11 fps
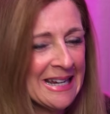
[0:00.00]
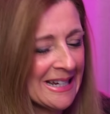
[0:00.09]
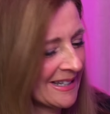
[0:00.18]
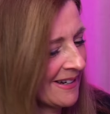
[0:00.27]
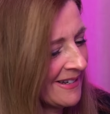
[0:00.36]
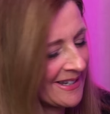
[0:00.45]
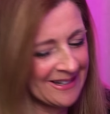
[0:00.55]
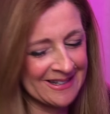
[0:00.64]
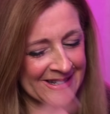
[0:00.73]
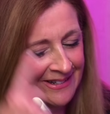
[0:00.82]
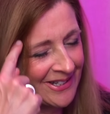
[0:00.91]
Yeah, so
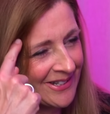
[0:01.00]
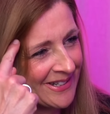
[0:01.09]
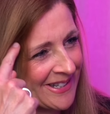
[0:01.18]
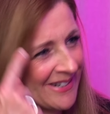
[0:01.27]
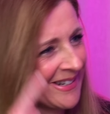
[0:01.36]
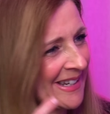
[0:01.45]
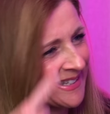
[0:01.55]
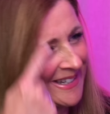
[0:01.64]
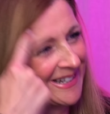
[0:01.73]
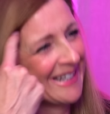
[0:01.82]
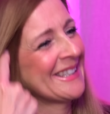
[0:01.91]
it's still sort of
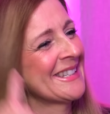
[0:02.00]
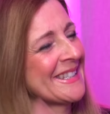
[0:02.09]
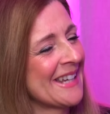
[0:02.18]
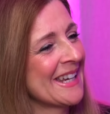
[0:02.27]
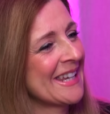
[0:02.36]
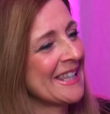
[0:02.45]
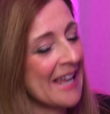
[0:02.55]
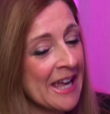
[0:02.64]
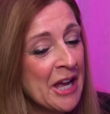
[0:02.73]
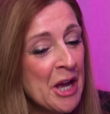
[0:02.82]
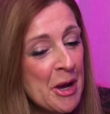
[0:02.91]
stuck in the psyche
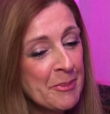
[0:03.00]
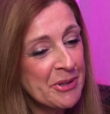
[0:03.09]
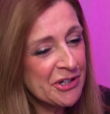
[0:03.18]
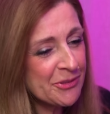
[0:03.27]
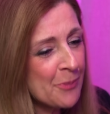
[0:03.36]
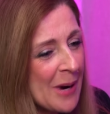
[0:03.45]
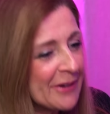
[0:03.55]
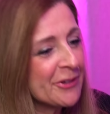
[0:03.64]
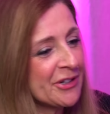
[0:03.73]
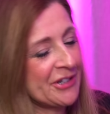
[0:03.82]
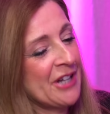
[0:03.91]
there. But just
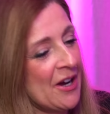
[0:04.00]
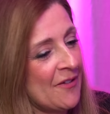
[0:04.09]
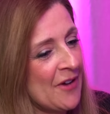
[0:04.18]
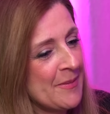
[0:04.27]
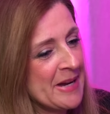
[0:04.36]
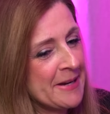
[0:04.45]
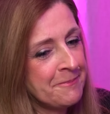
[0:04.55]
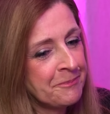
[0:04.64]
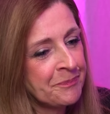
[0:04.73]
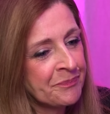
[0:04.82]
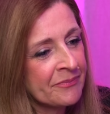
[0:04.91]
Wales itself, I mean,
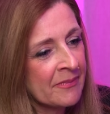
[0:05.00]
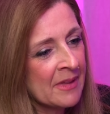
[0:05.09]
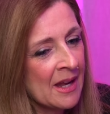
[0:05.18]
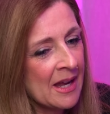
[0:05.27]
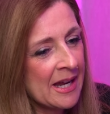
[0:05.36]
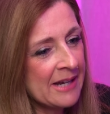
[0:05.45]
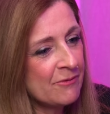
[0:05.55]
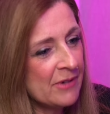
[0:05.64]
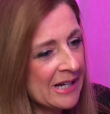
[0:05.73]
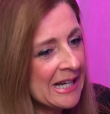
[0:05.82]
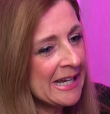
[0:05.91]
it
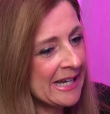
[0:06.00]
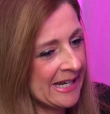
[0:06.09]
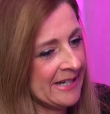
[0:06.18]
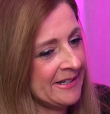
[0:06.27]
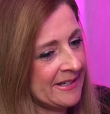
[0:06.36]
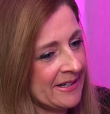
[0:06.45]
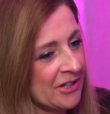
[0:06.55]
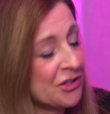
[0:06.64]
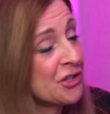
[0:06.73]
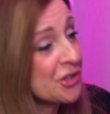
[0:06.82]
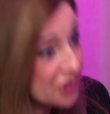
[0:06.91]
really is a
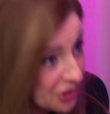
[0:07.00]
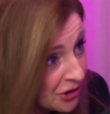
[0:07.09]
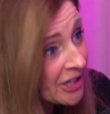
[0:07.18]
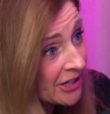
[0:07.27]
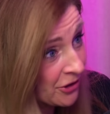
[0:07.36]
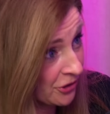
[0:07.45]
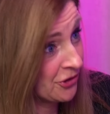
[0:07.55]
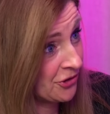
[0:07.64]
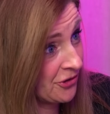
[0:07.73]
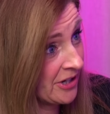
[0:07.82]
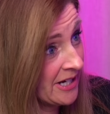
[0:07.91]
stunning
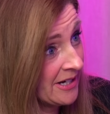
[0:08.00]
country.